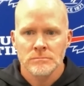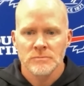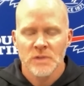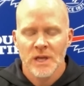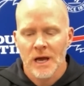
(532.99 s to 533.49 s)

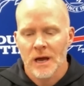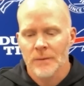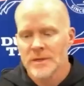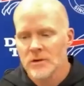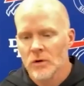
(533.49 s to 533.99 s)
Yeah, I
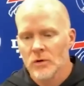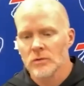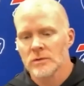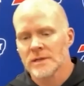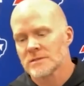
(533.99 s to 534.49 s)
mean,
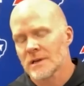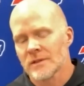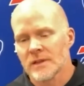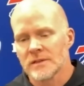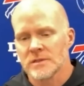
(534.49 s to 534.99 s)
Cole. That's I
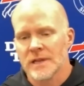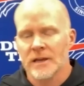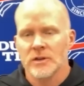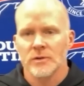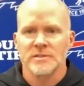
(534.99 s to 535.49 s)
think that's an
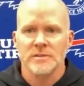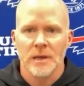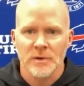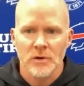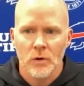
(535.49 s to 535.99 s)
accurate
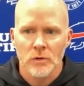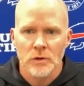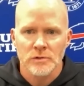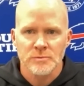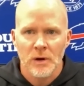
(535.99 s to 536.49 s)
statement. Cole
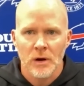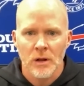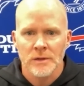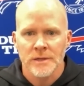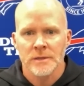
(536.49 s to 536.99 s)
knows
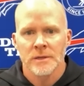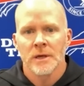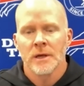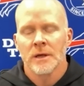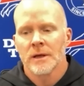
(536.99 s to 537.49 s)
ball, and
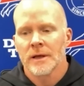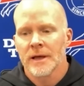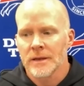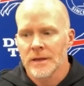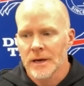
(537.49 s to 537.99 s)

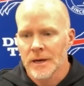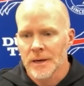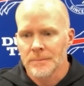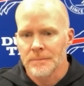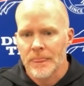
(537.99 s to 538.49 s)
and
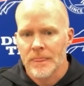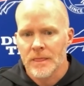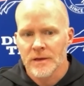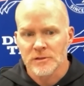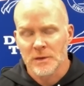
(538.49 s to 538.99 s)
um,
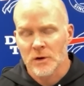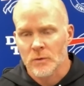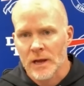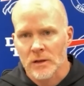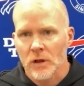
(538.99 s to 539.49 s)
he's been
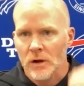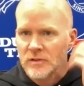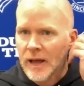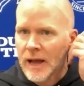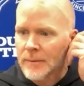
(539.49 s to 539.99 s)
around a long
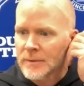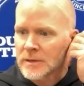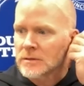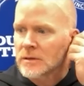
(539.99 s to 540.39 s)
time, and